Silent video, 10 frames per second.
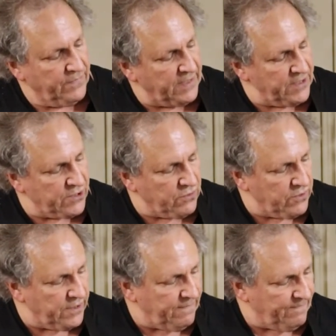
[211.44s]
Nice
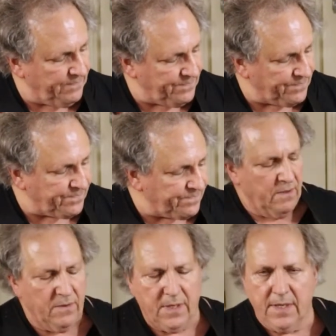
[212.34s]
chord.
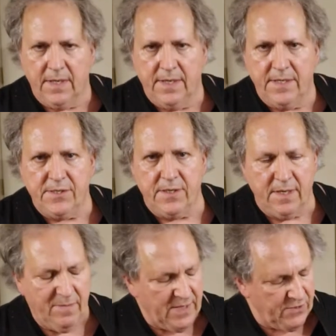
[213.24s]
Okay, here's an A
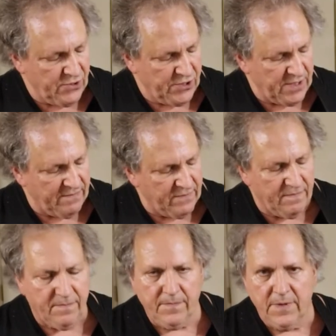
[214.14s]
major 7,
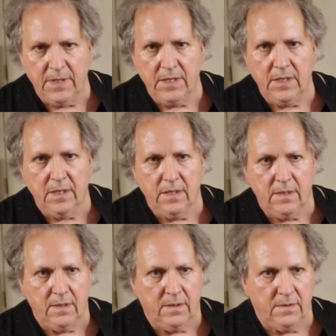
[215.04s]

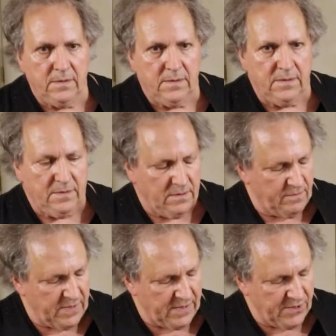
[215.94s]

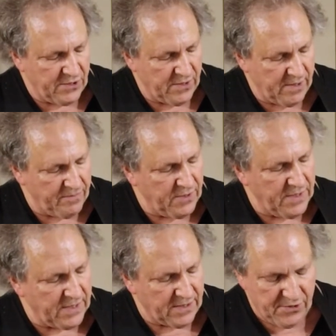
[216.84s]
about as high up the
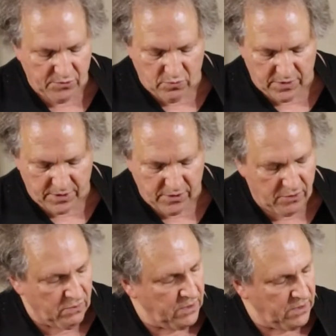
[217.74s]
neck as you want to
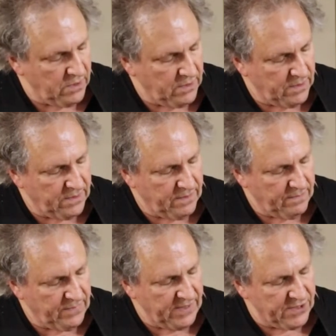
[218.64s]
go.
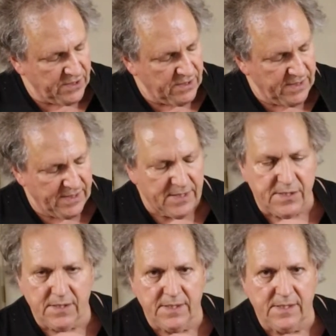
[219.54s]
Basically, it's
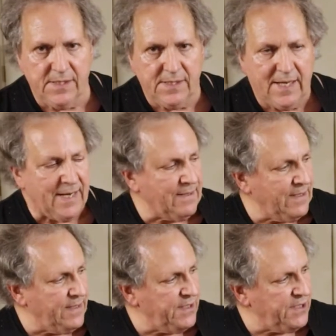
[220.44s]

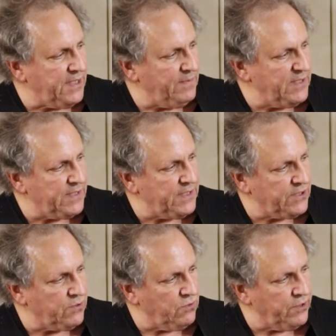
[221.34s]
exactly the same as this
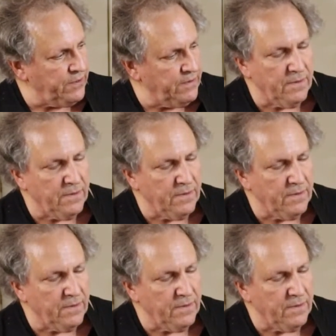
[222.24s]
chord.